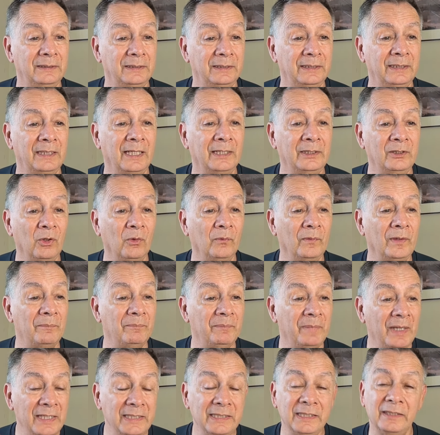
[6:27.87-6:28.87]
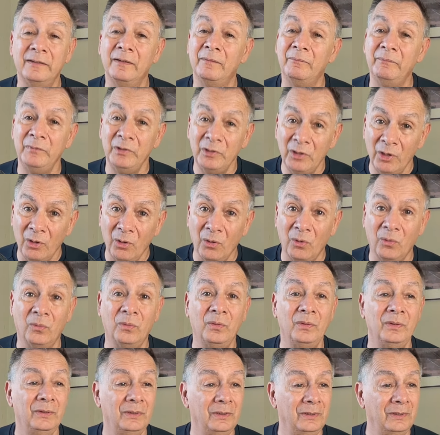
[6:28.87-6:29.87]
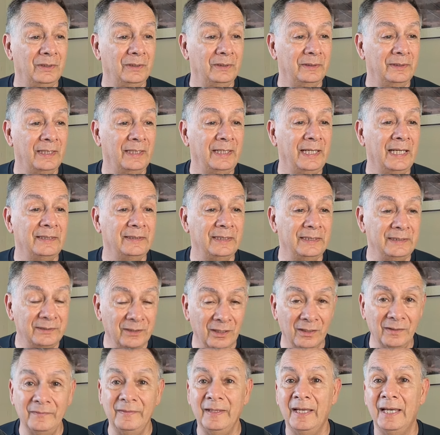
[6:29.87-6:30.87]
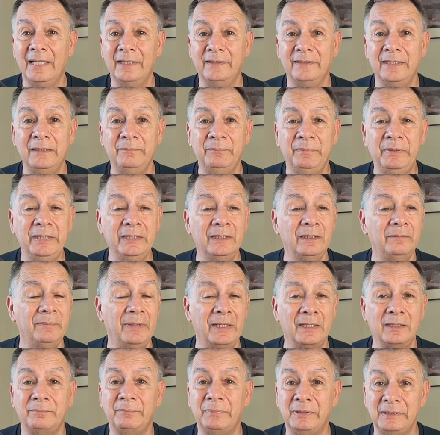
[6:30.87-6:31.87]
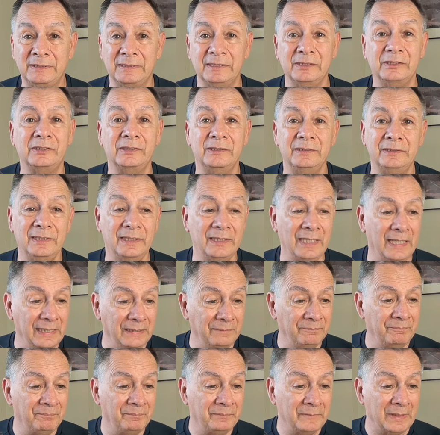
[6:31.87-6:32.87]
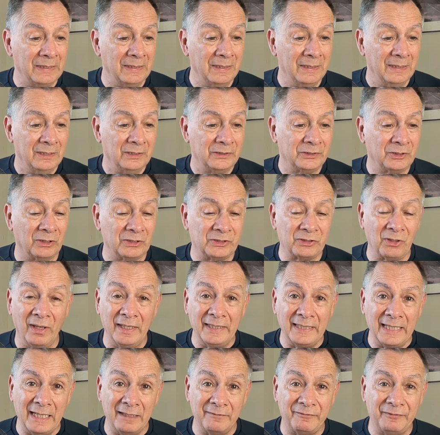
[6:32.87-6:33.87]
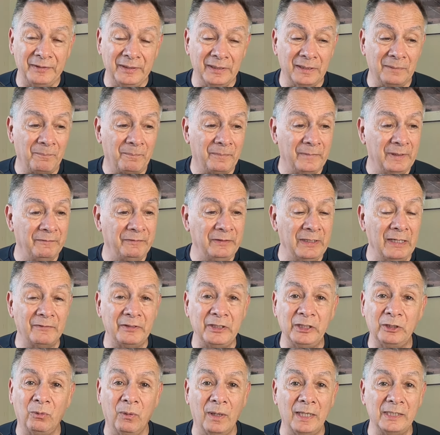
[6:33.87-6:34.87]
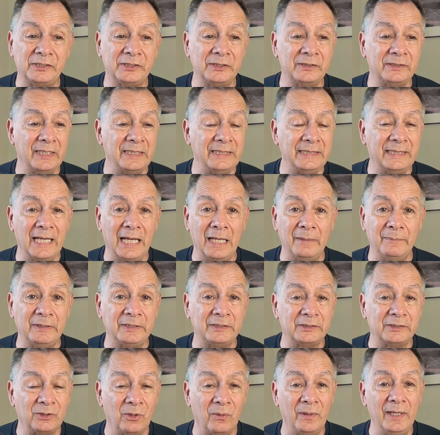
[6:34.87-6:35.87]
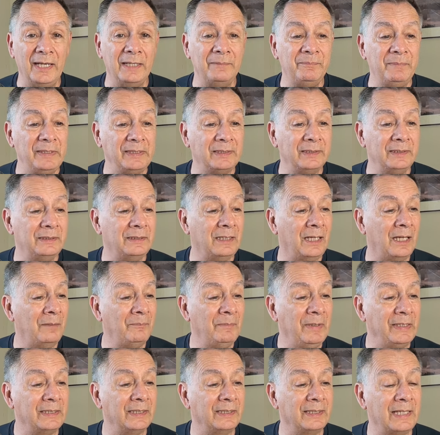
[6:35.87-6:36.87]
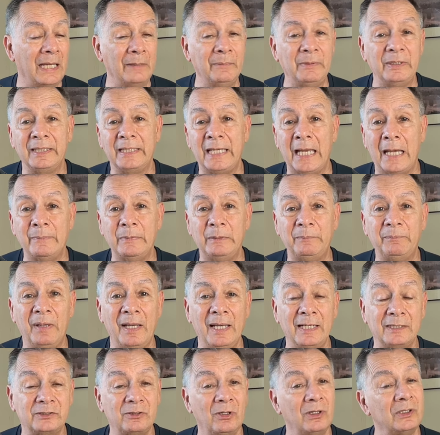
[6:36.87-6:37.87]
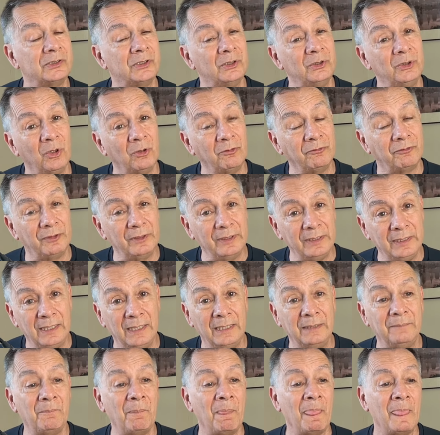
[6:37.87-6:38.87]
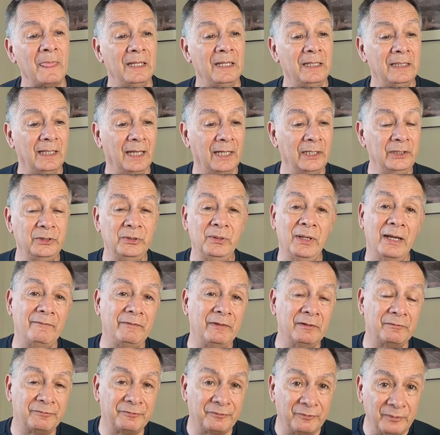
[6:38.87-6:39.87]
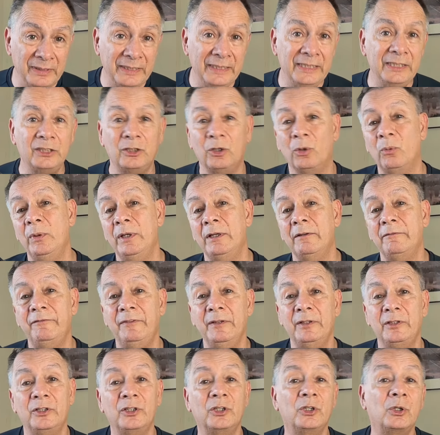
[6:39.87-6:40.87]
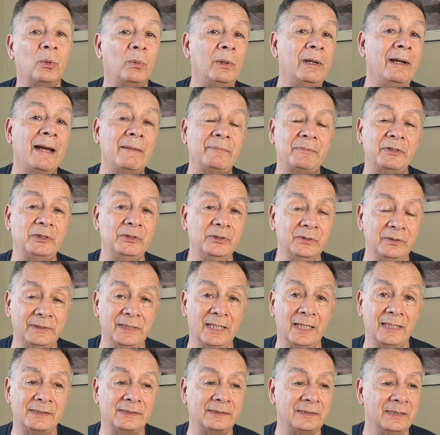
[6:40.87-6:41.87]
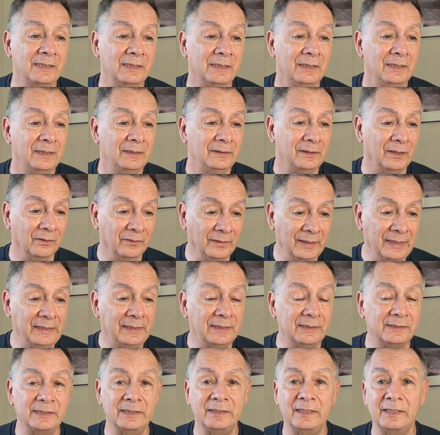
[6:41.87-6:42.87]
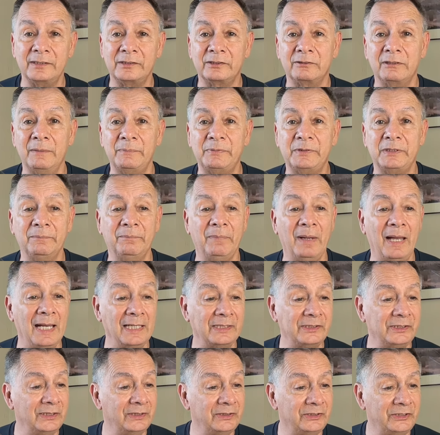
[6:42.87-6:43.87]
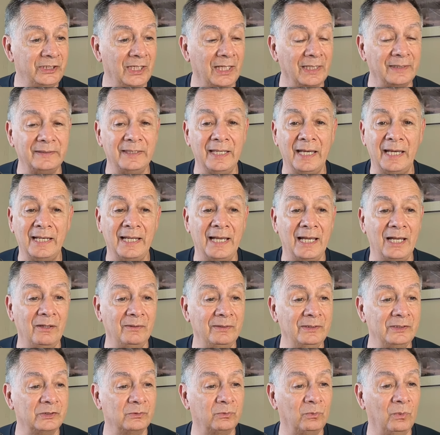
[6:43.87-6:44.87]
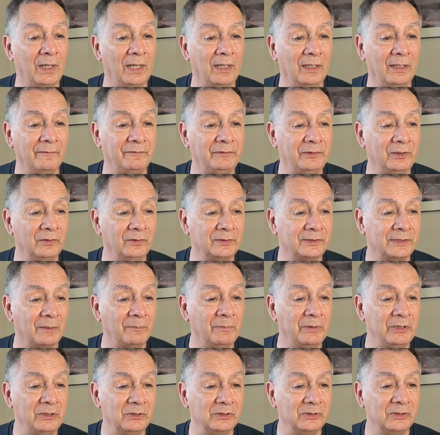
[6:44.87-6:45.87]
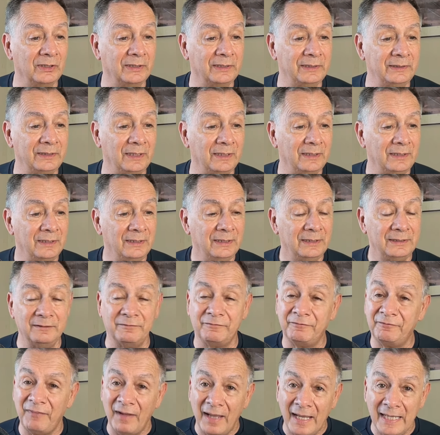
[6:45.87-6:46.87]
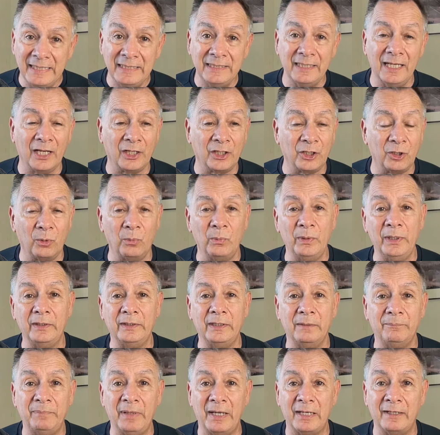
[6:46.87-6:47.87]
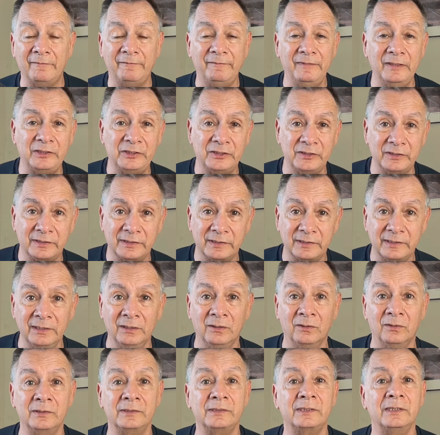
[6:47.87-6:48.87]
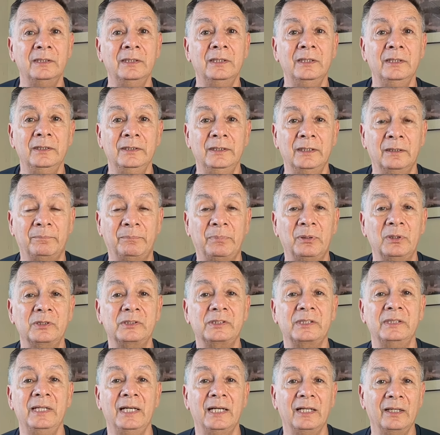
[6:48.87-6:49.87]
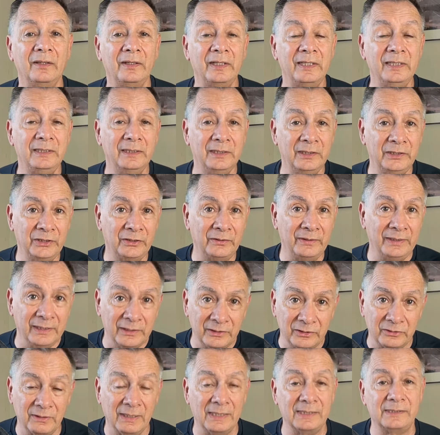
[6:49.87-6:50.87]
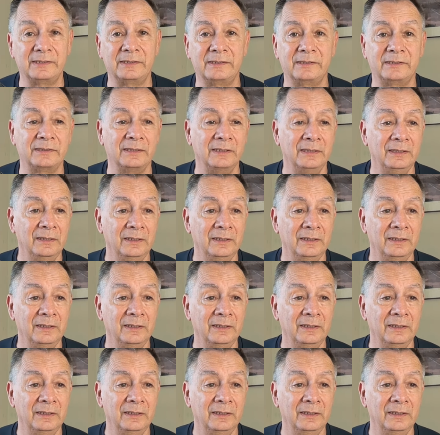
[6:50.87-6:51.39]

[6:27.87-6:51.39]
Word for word: And I know that many of them know that had they done that, they'd be in a better position today. So that's all I got for you. If you have any questions, any comments, go ahead and make, it, uh, make a comment in the comment box. Also, don't forget, I do have the free CareerFitter Career Aptitude Test. The link is in the description box. You can check that out as well if you're somebody who's looking to, to find a career that better fits your skills, your personality, and your interests.